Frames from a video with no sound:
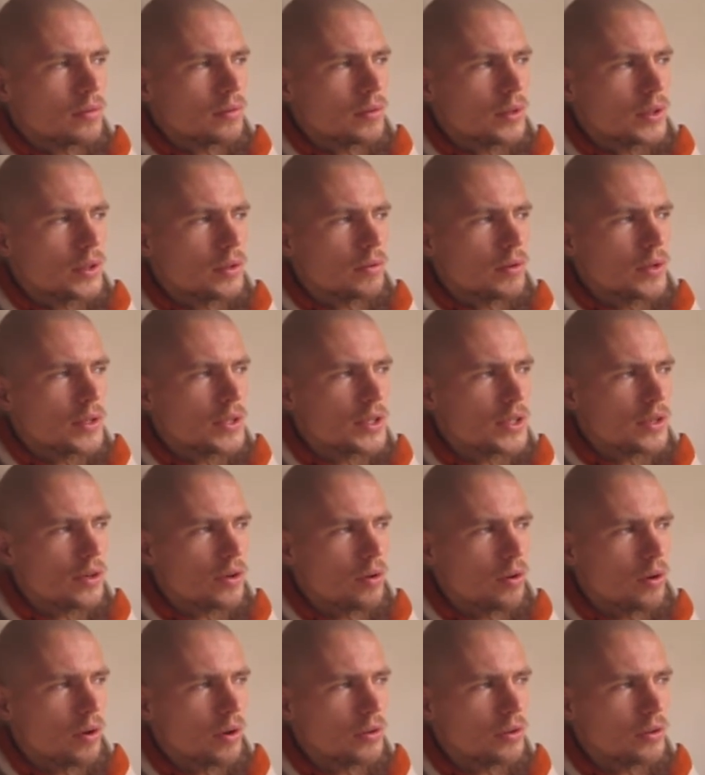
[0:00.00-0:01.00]
It was
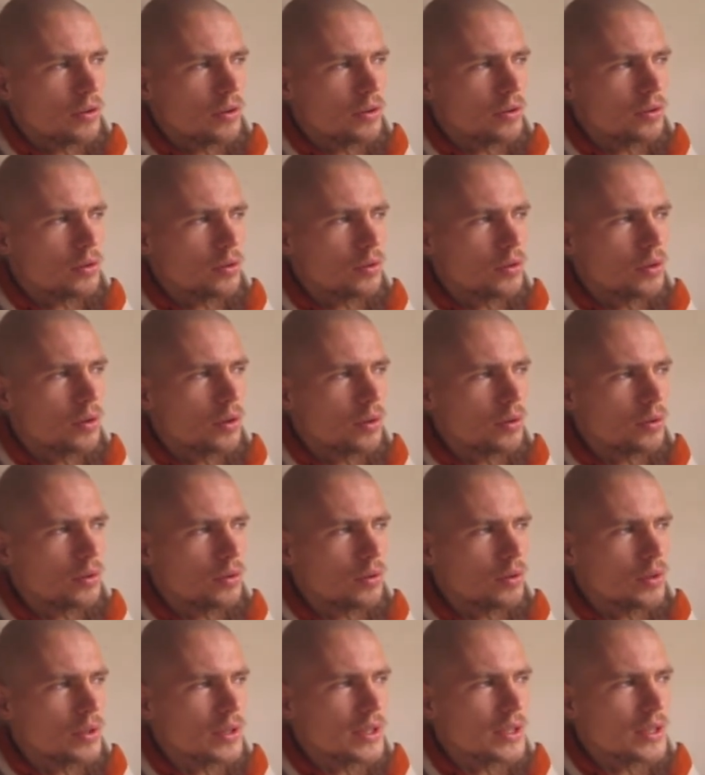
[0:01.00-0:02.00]
order to go
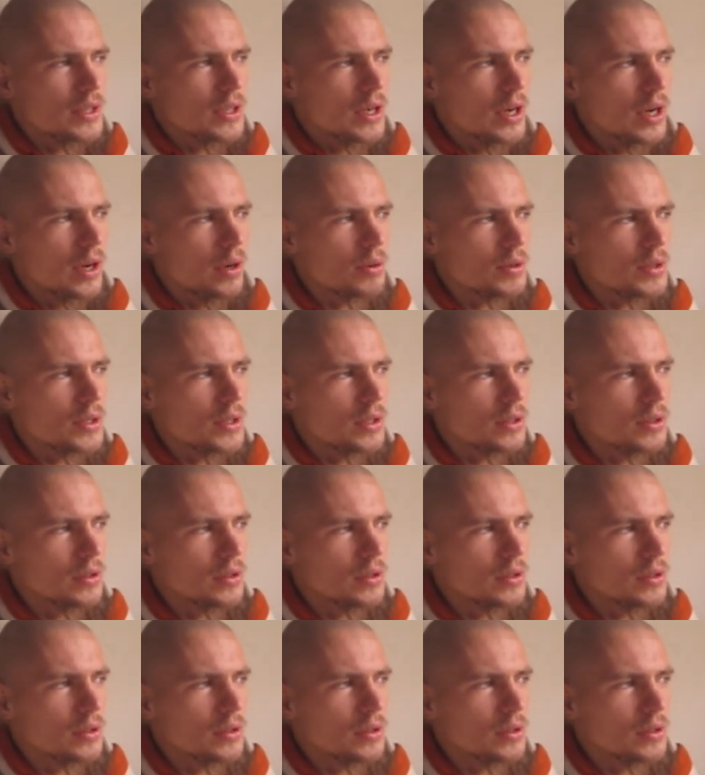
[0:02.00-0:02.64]
to his house,